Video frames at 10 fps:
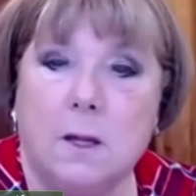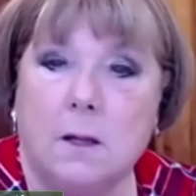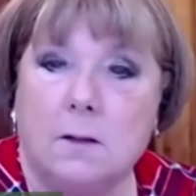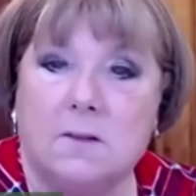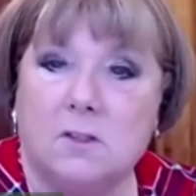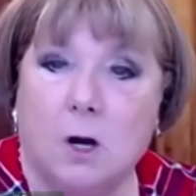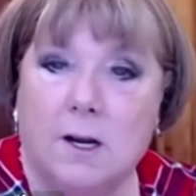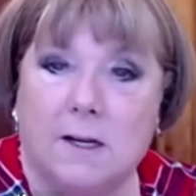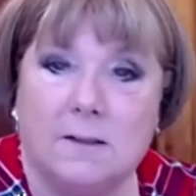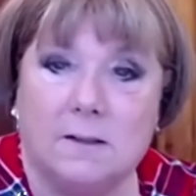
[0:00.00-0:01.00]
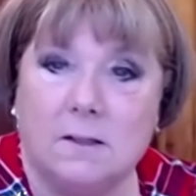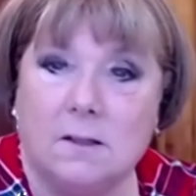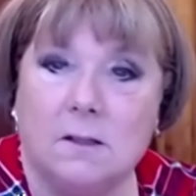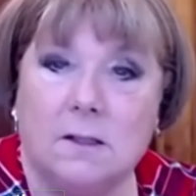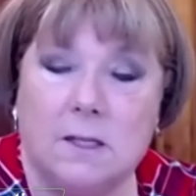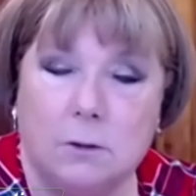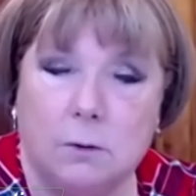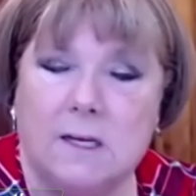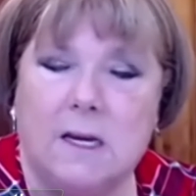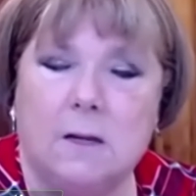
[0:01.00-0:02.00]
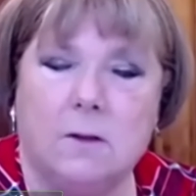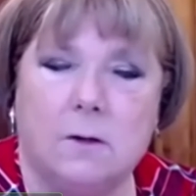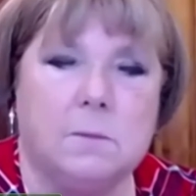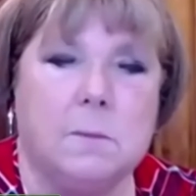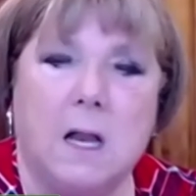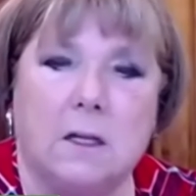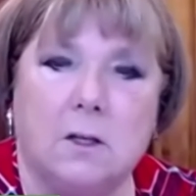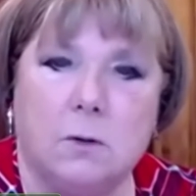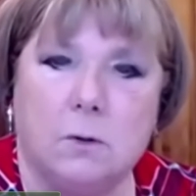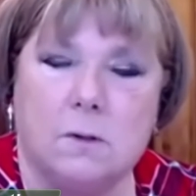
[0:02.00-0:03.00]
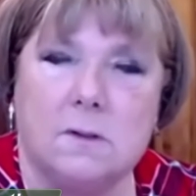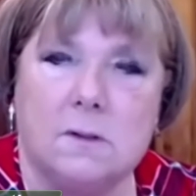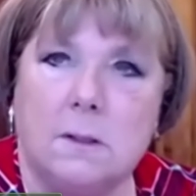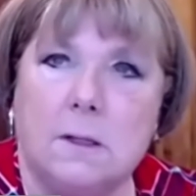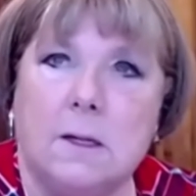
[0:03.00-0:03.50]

stardust, literally those molecules.